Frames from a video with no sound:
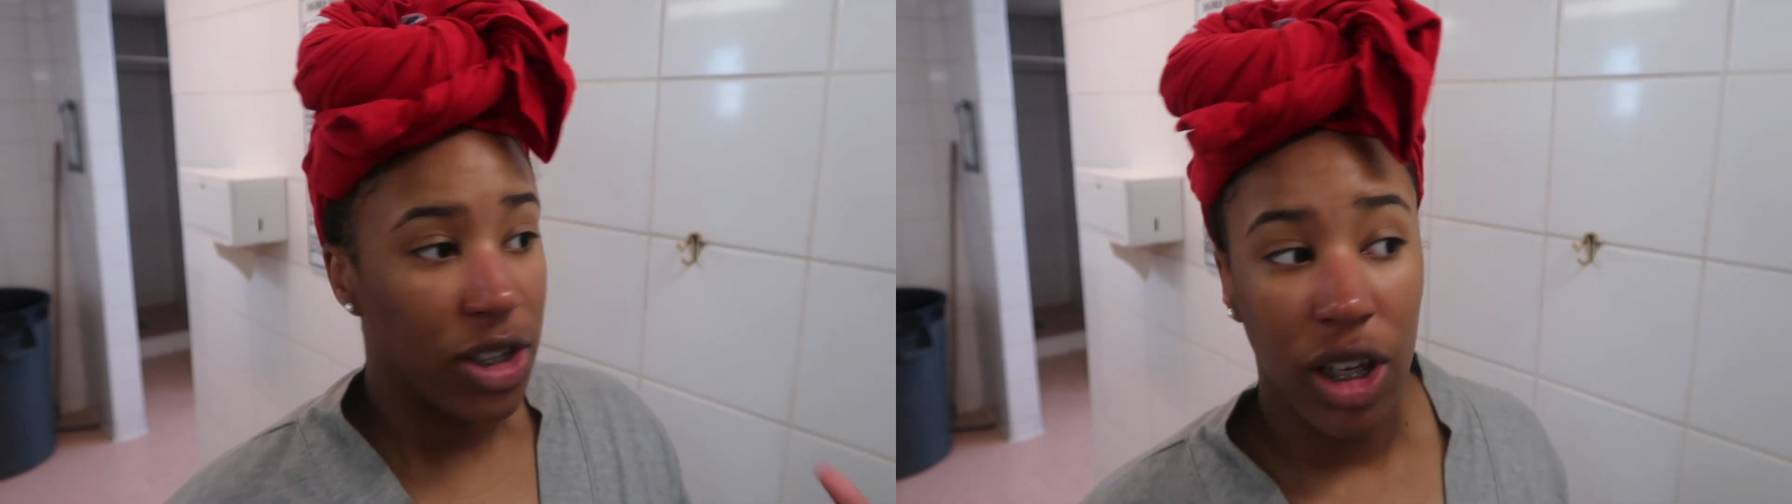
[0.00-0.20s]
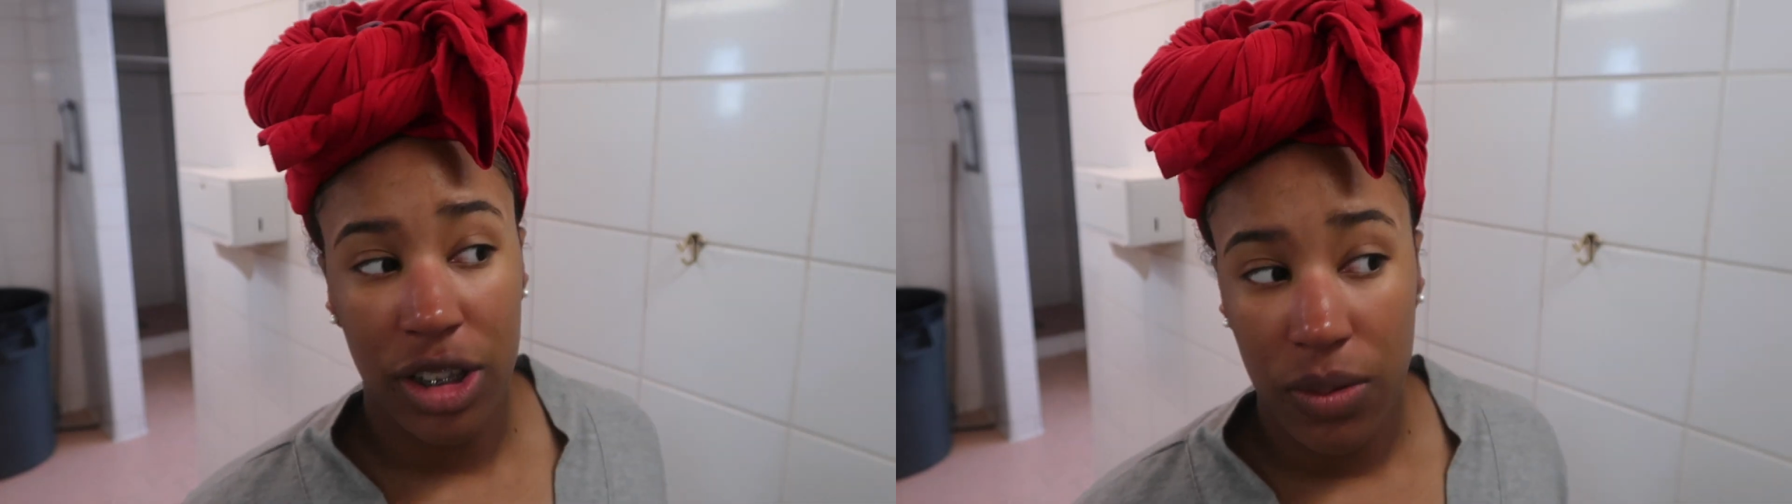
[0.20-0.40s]

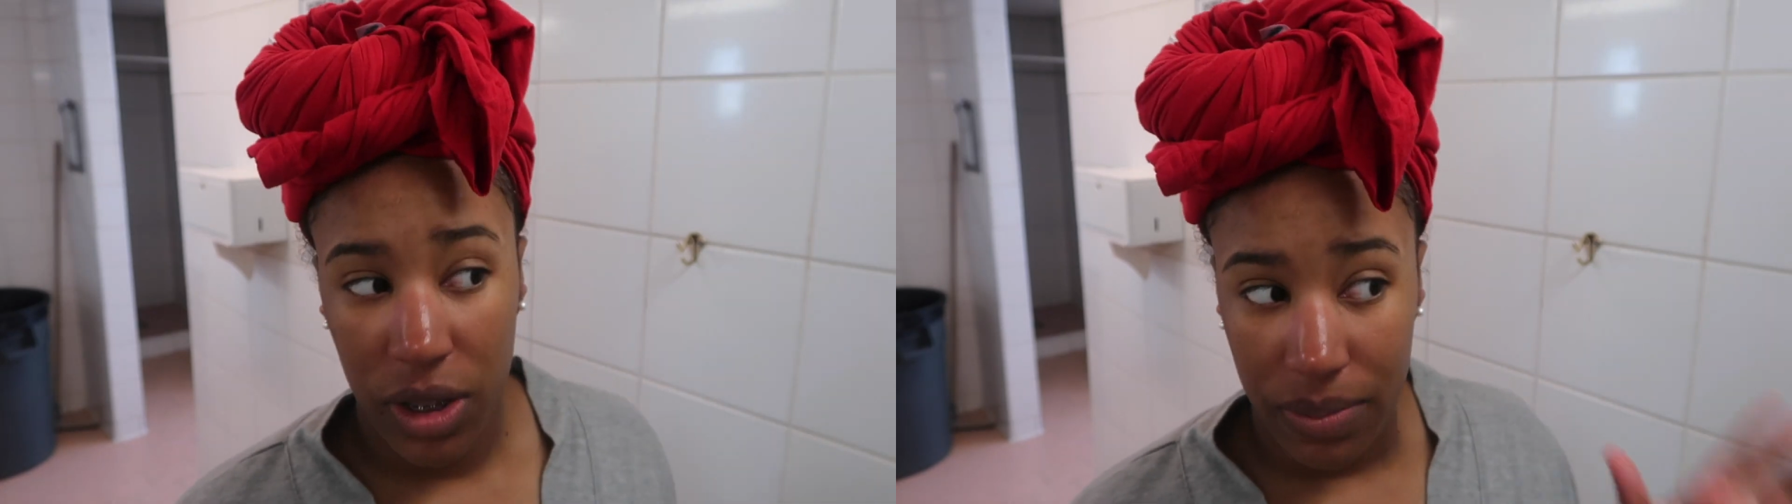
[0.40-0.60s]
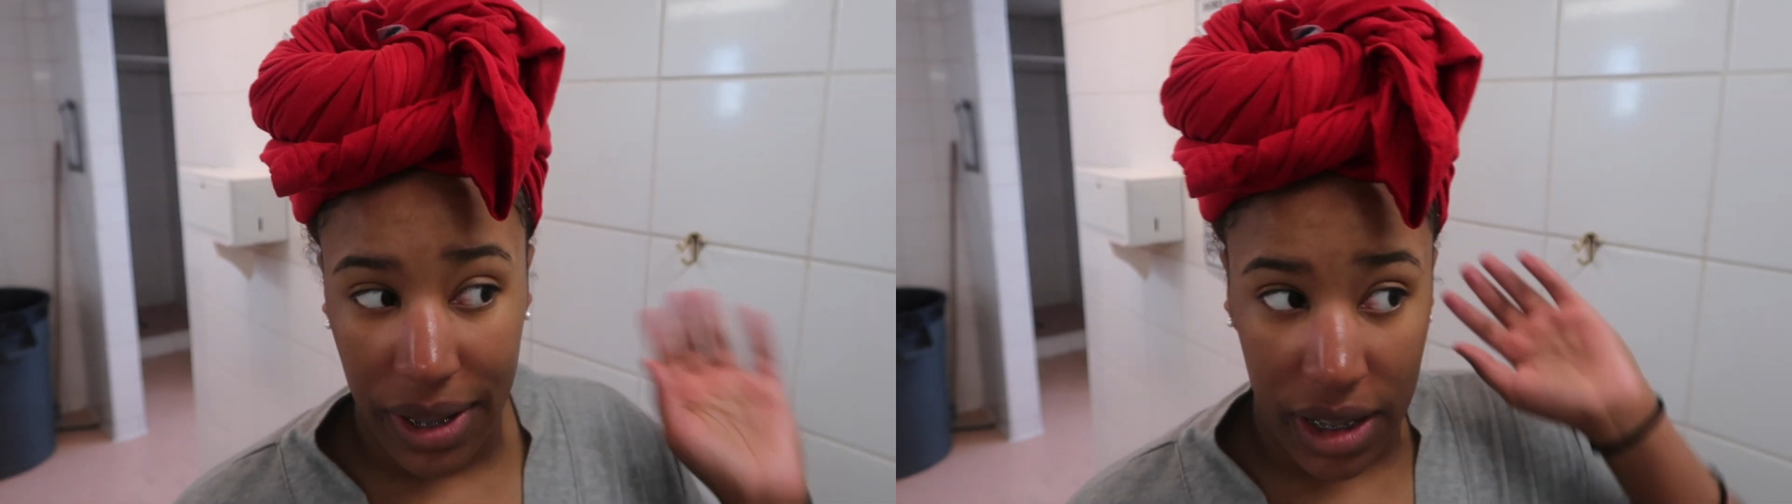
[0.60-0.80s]
So I just
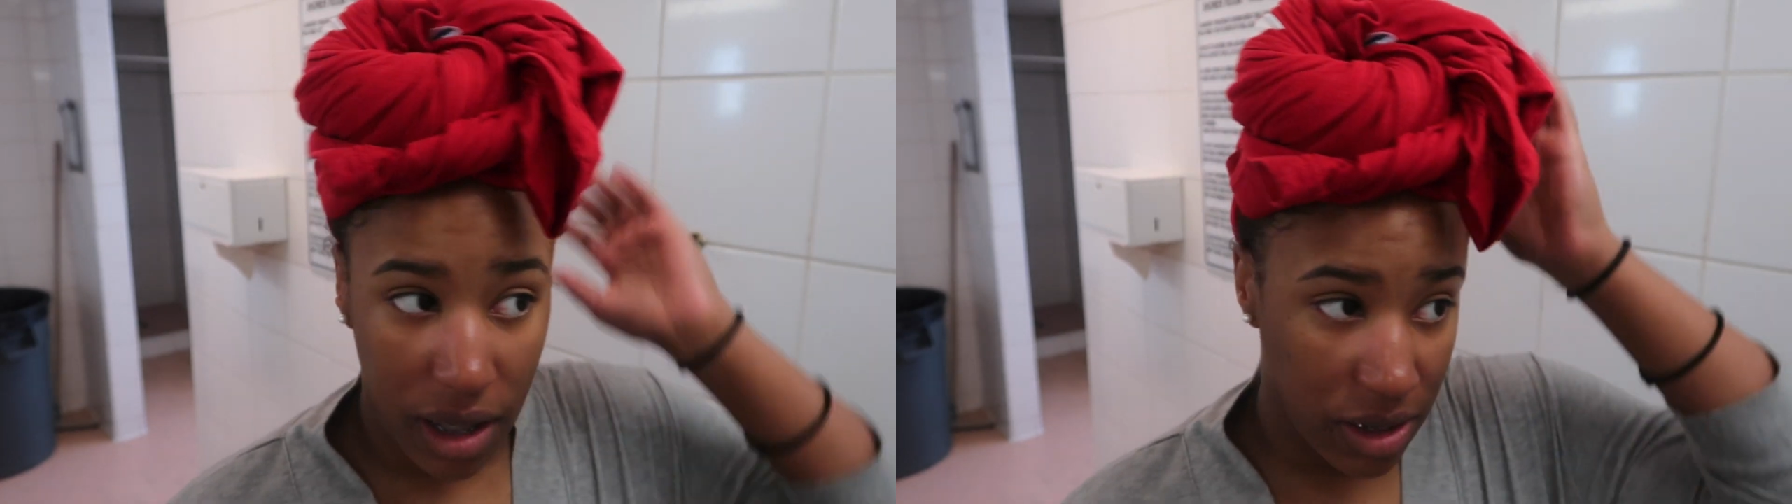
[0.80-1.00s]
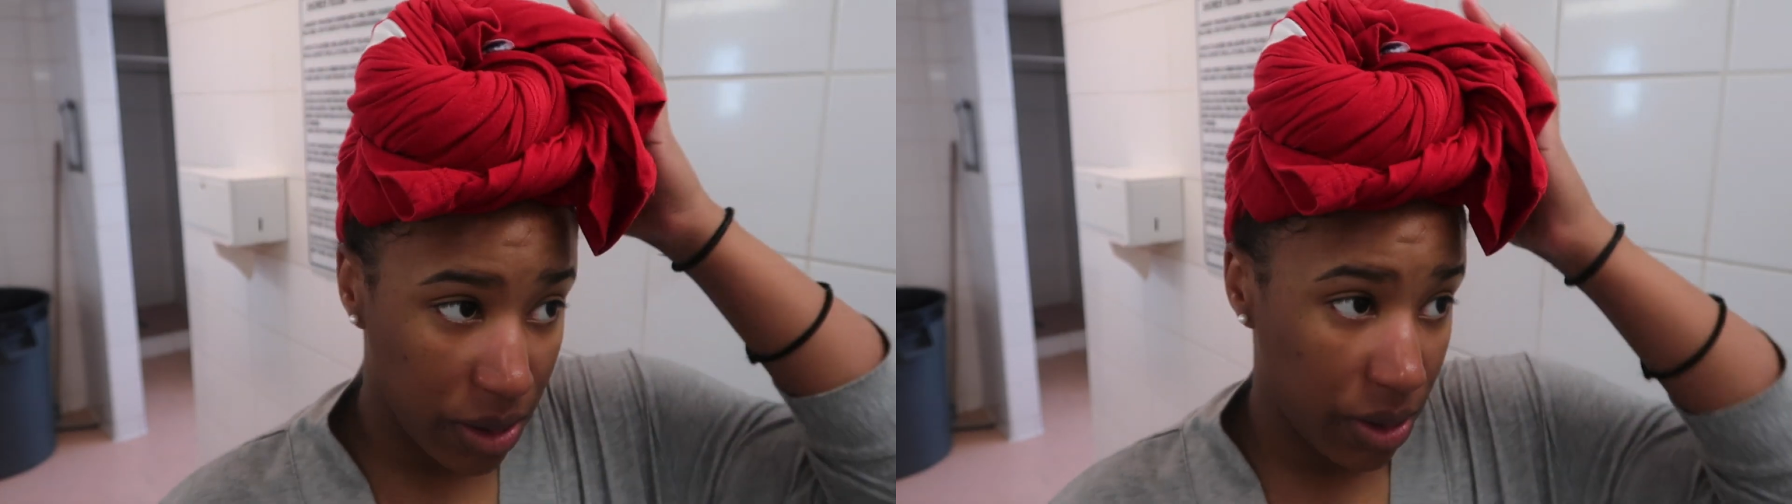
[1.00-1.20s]
washed my hair
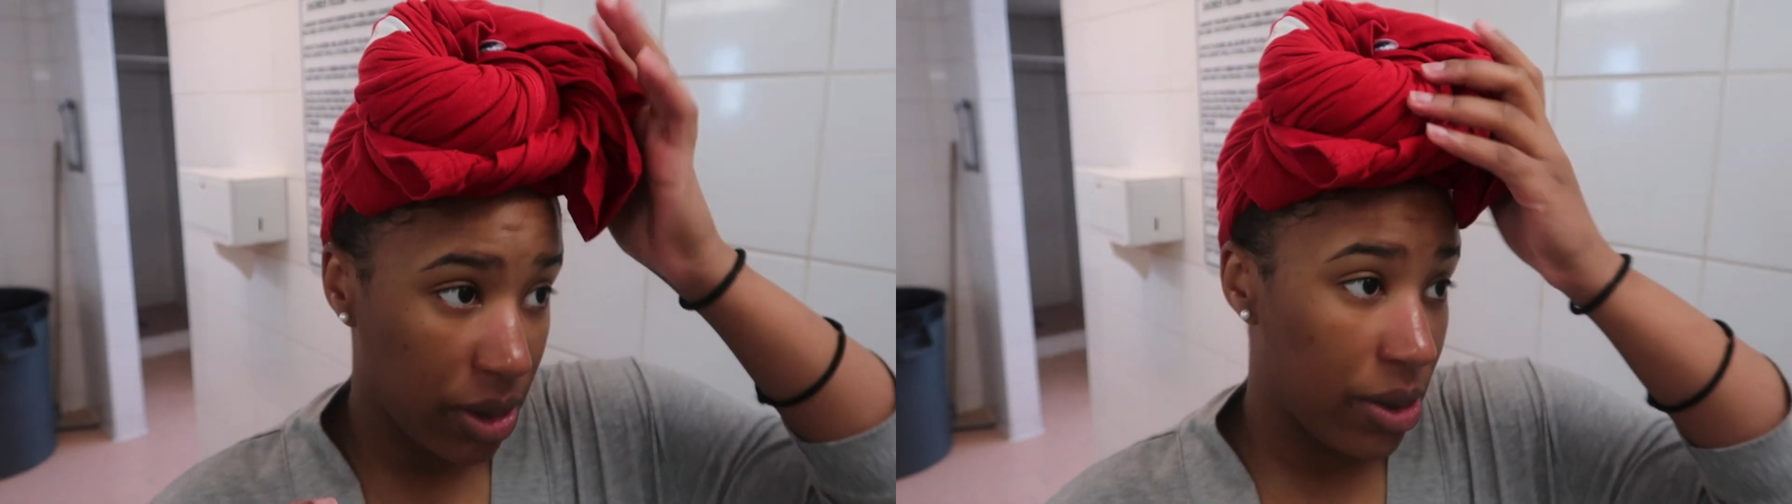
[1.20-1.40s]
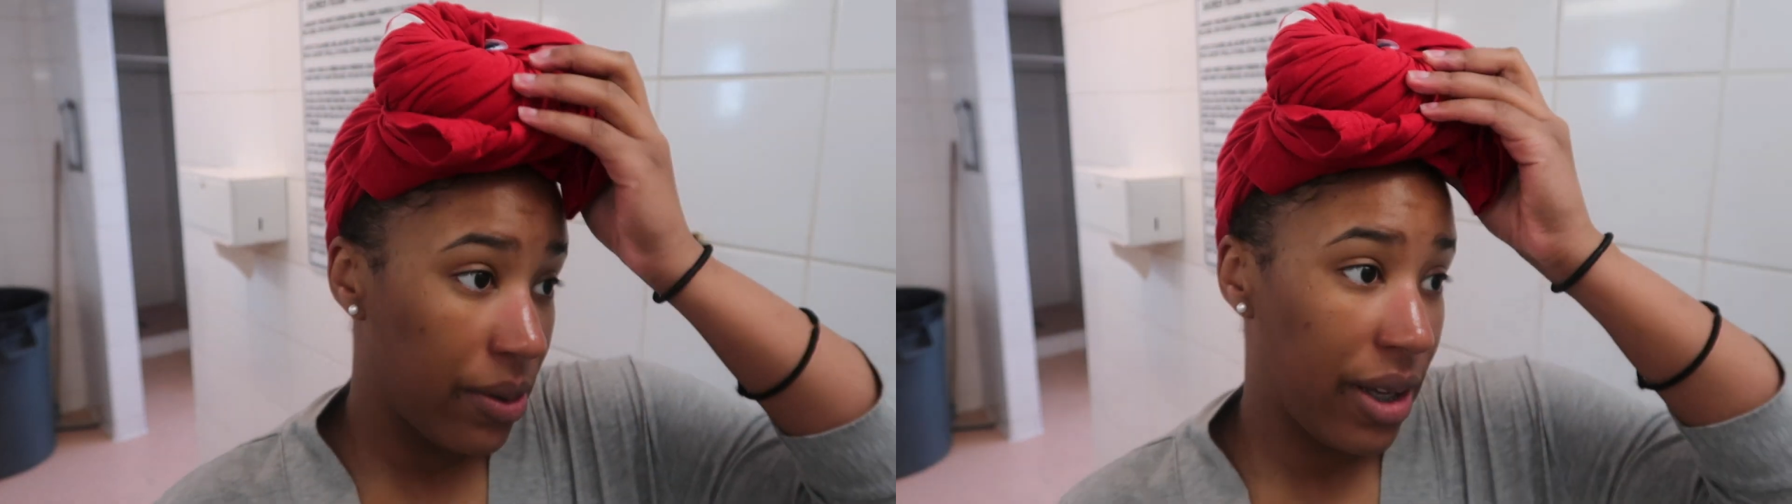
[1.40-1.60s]
not so
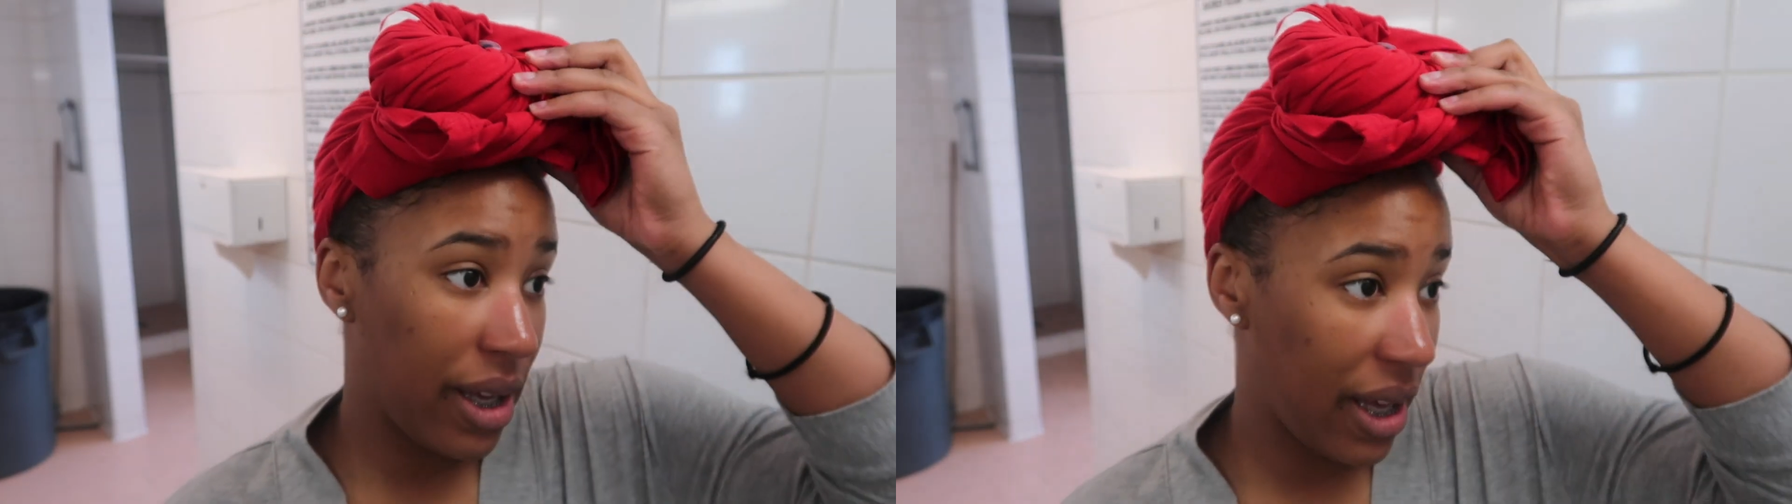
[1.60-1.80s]
long ago,